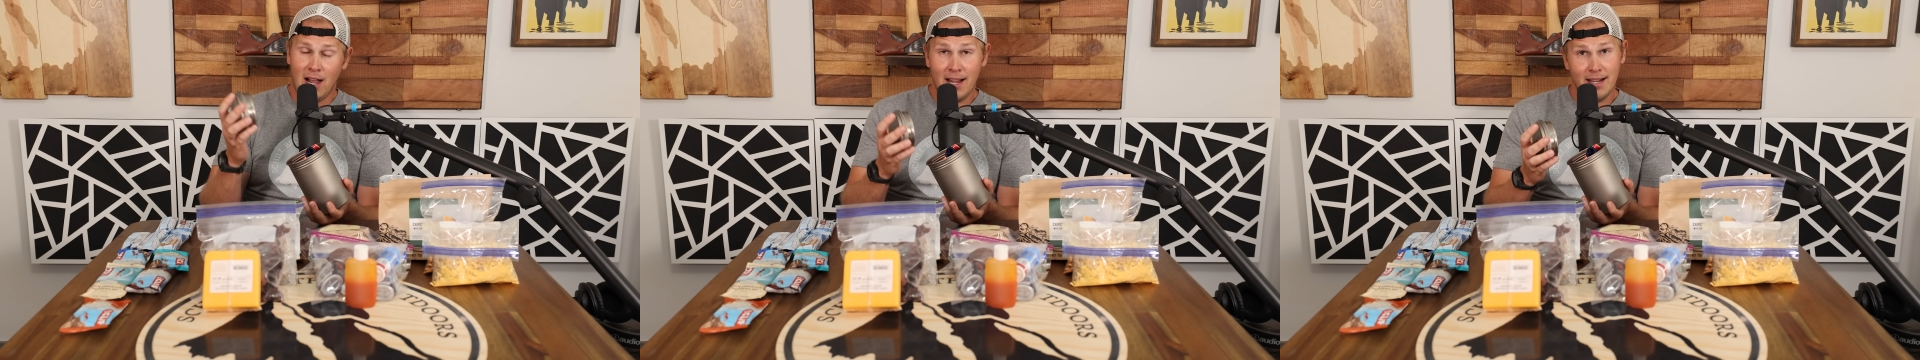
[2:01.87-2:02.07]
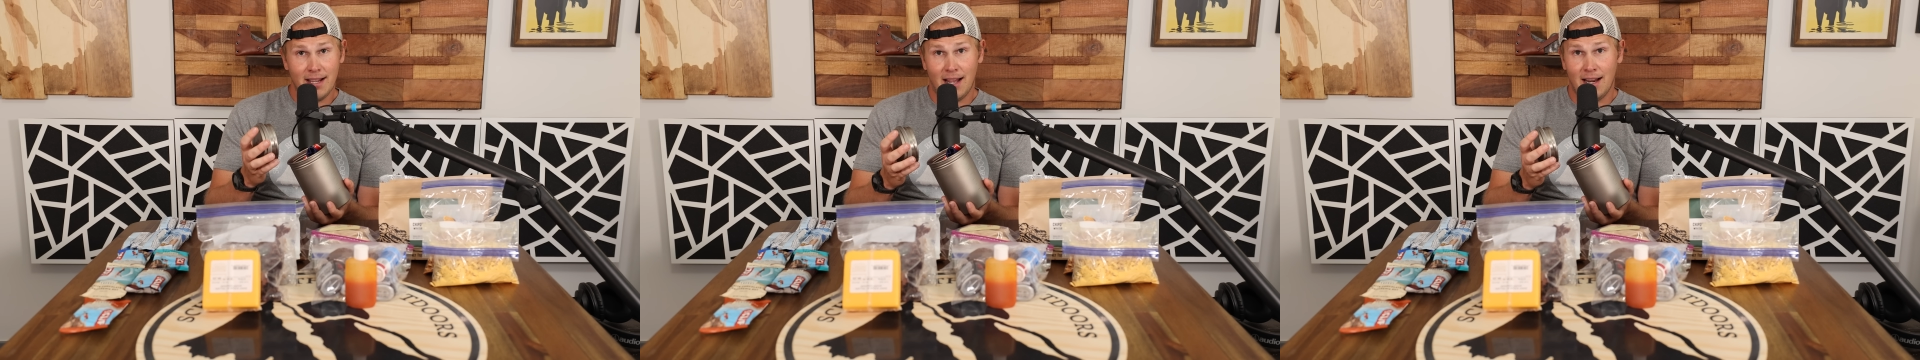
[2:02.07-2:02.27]

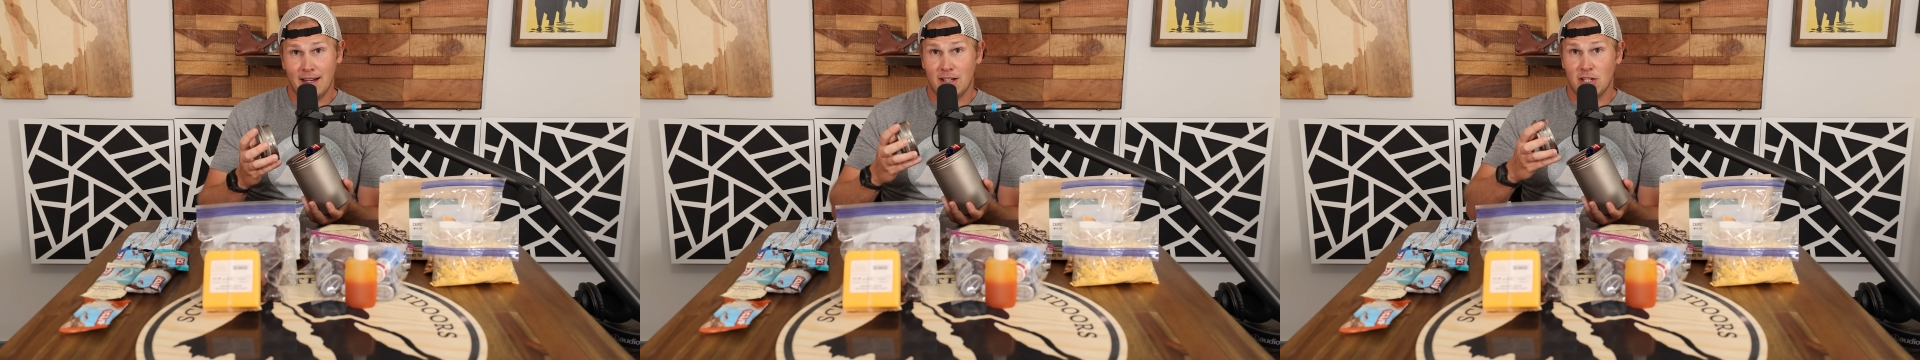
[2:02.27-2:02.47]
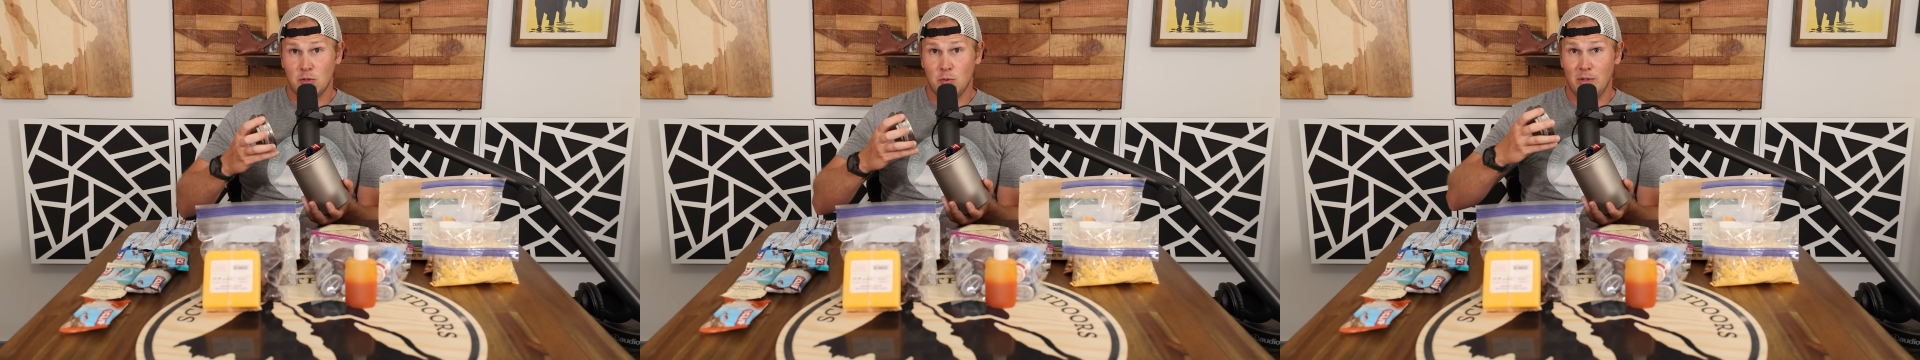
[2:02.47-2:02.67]
I got
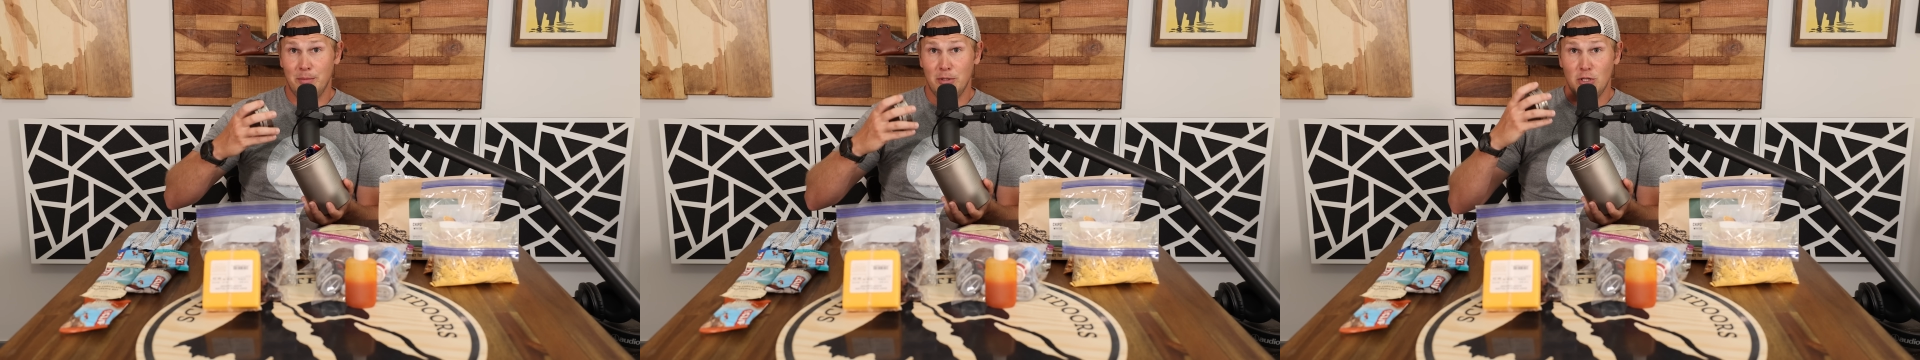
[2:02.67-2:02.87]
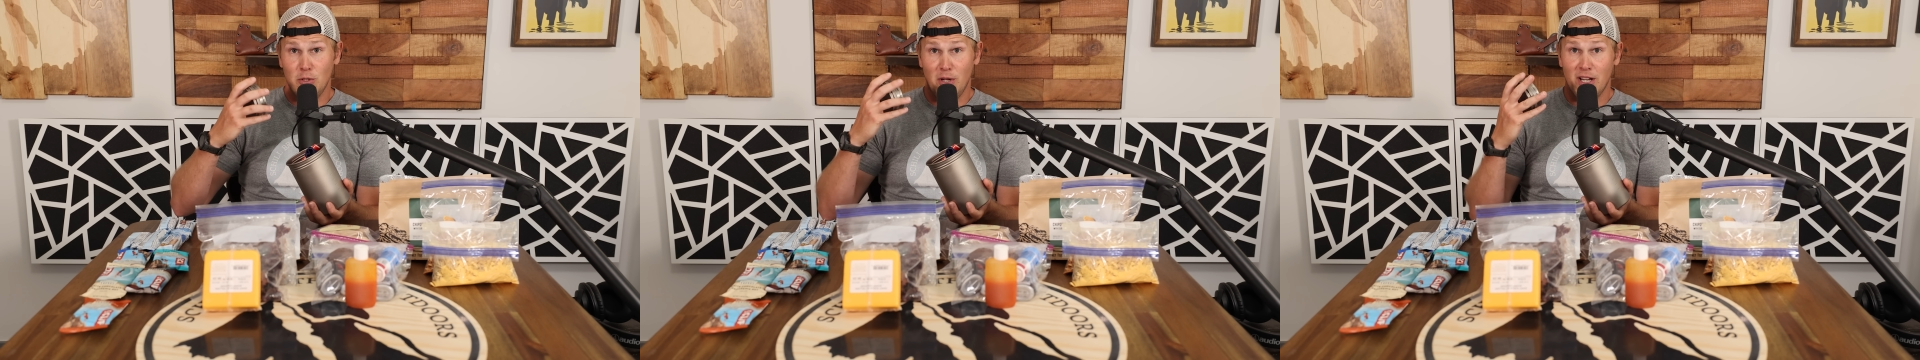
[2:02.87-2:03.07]
it because we've
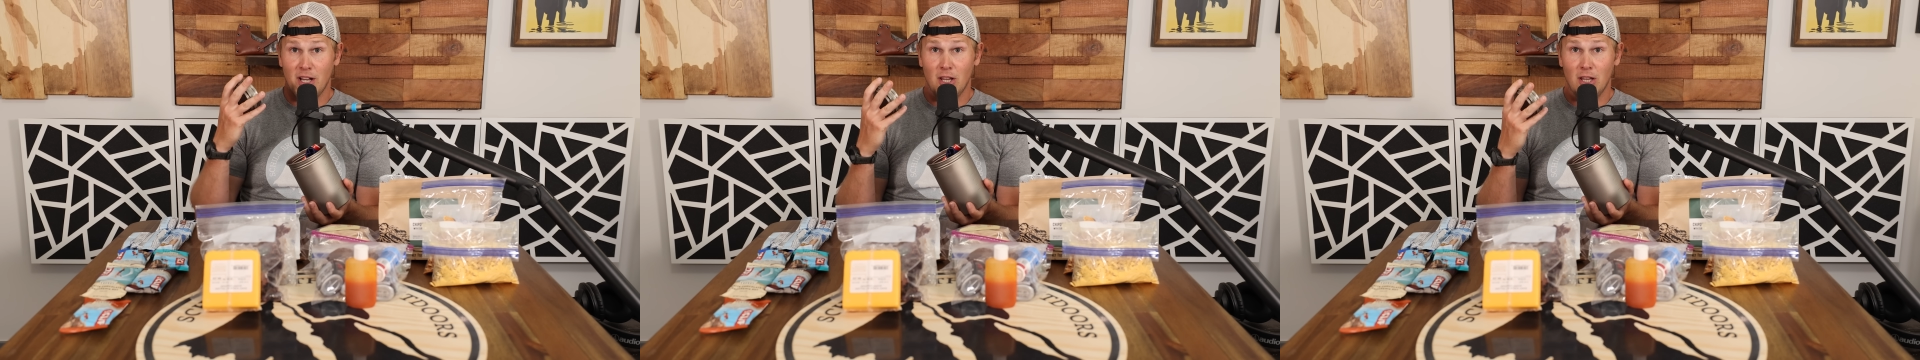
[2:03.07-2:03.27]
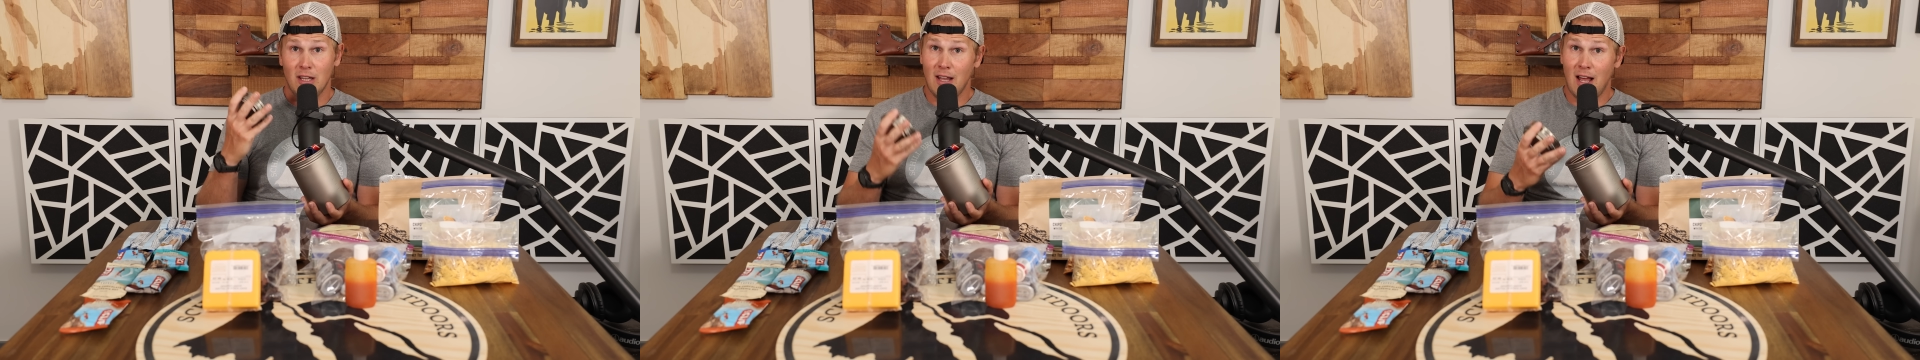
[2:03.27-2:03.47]
been doing
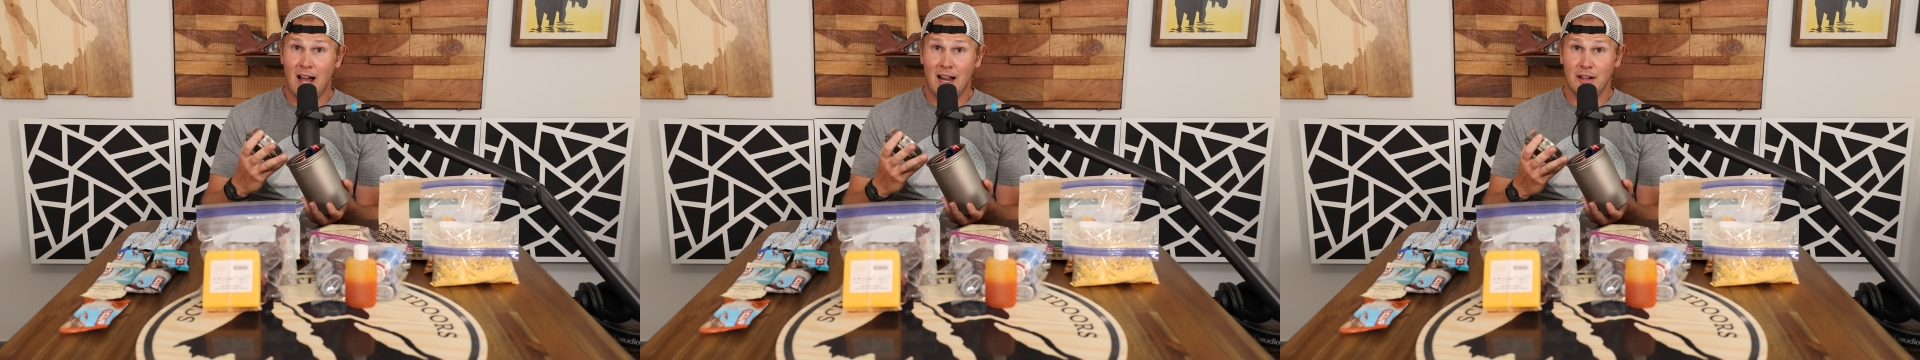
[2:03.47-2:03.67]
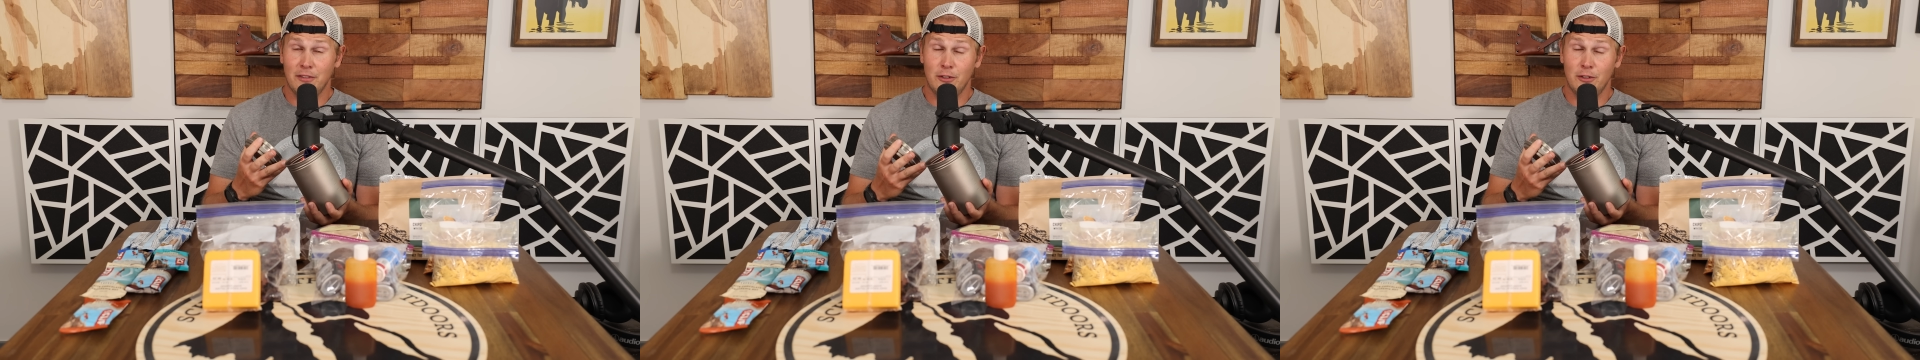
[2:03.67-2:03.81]
a lot